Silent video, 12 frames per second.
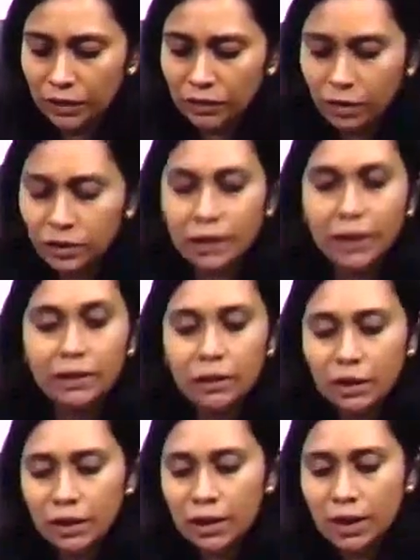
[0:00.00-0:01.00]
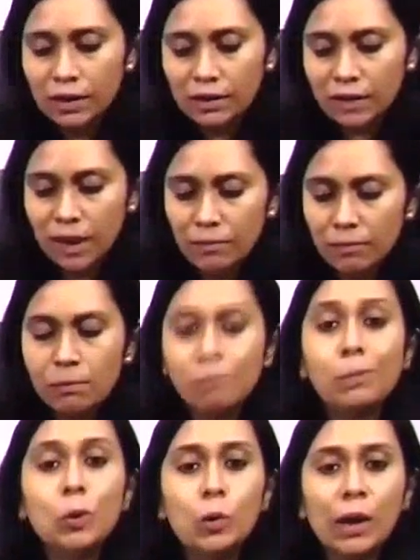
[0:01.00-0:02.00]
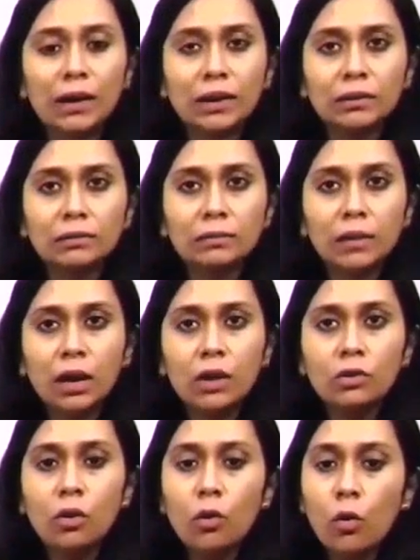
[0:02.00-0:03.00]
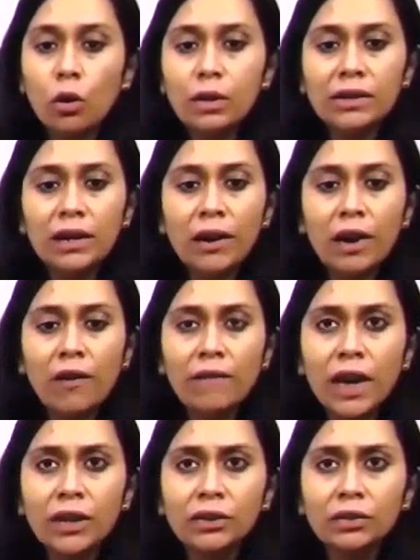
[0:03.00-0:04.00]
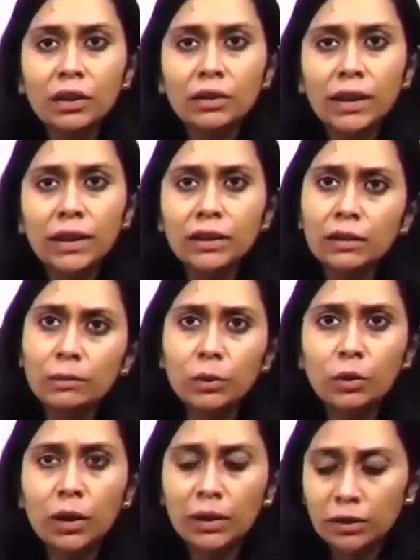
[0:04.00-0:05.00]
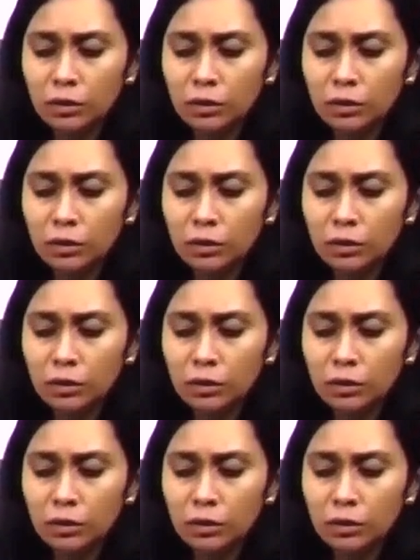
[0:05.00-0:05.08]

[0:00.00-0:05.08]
oxide, it's same blue color. So, whole cylinder of nitrous oxide is blue color.